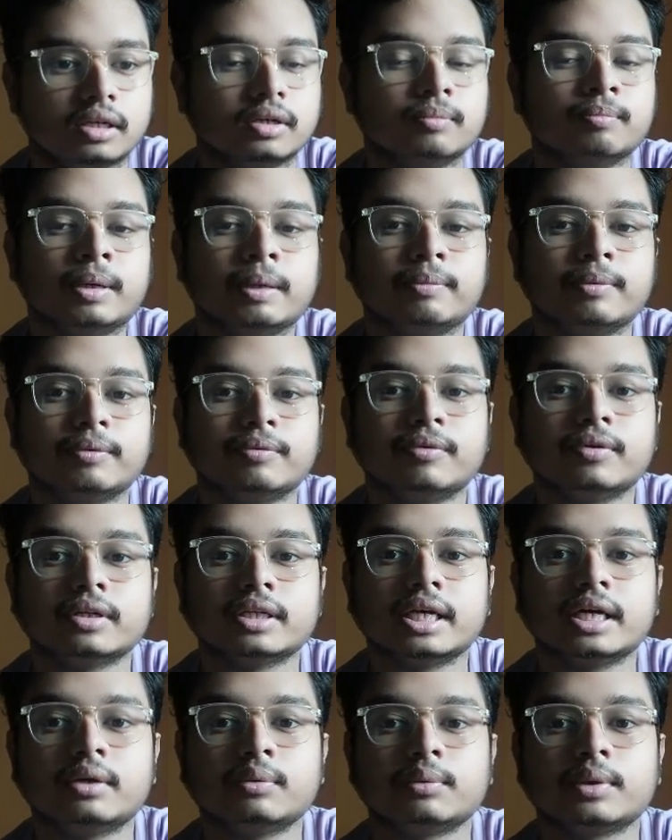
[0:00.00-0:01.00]
but before
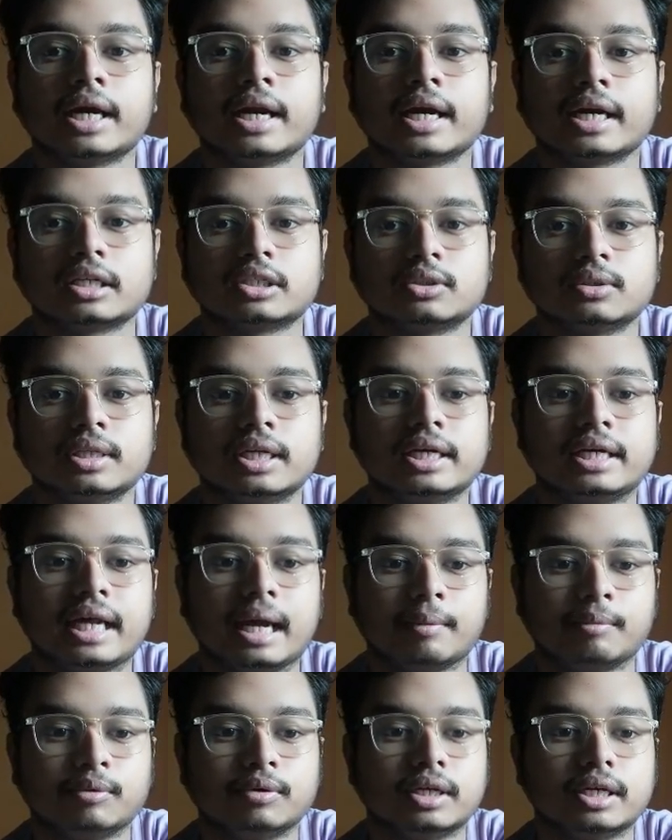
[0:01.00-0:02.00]
that we are actually
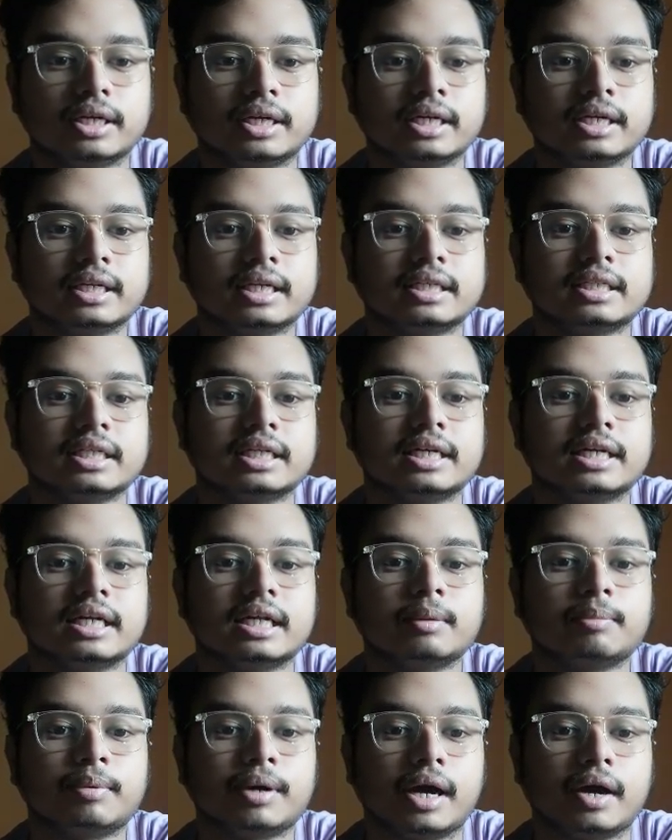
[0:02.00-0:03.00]
tabulated the
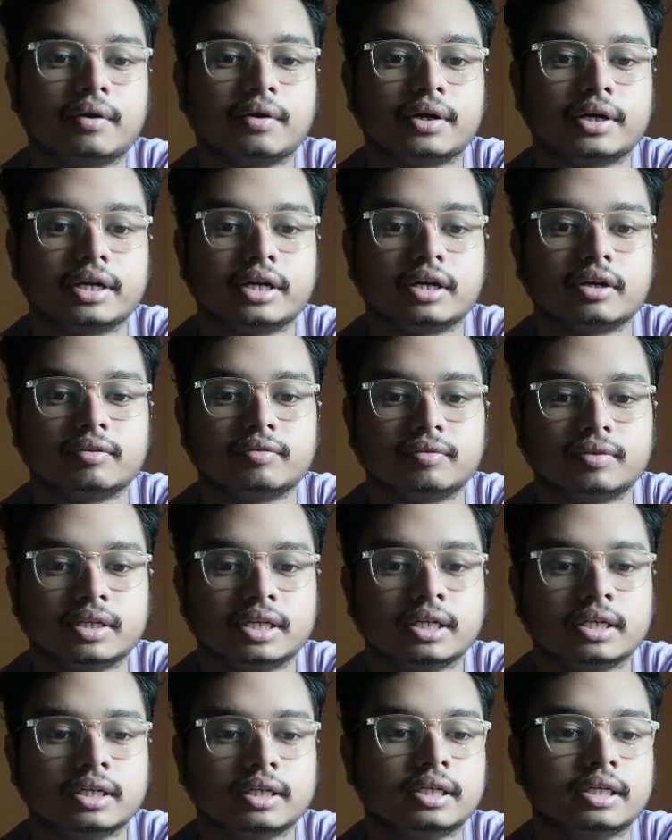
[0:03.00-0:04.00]
general priority of
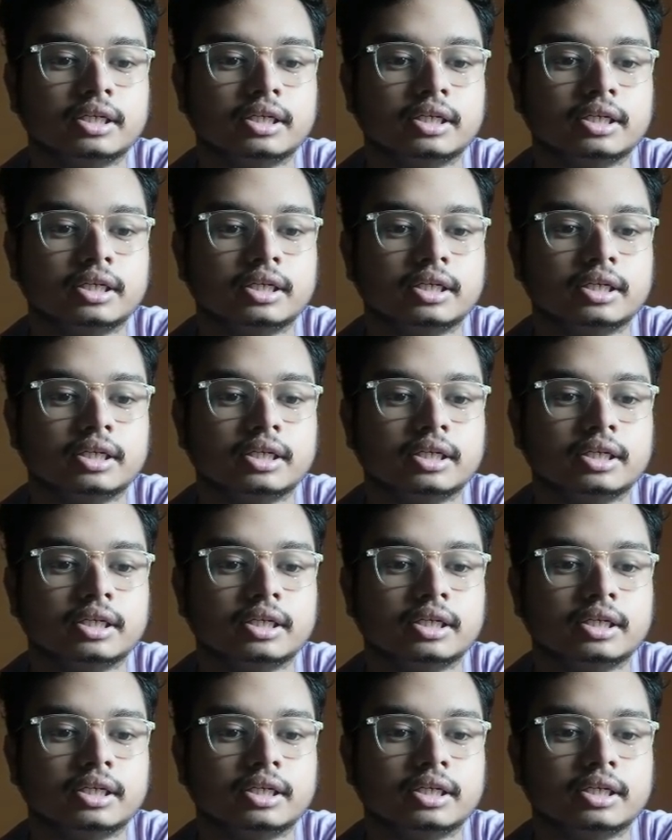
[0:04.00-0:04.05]
the,